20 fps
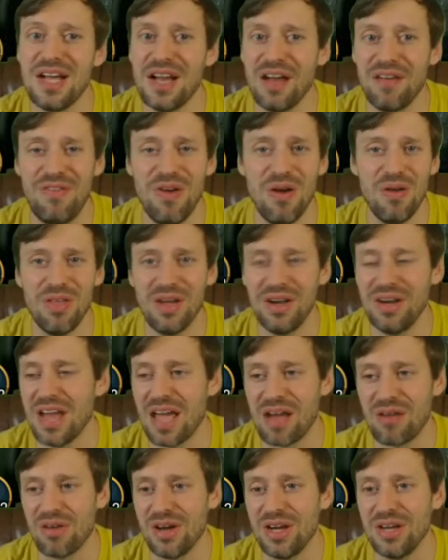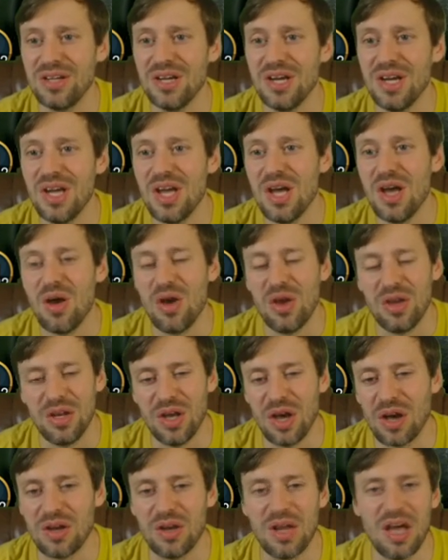I feel that Nekhret, you
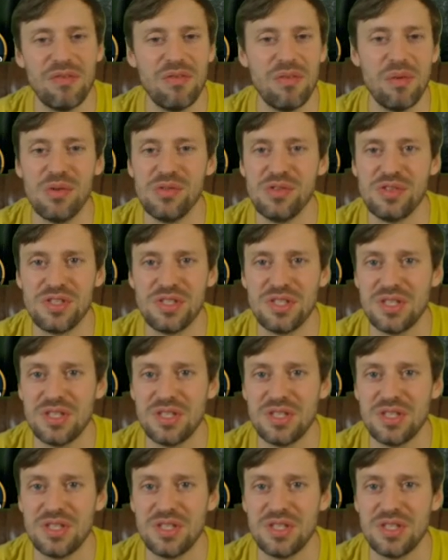know, I could have him on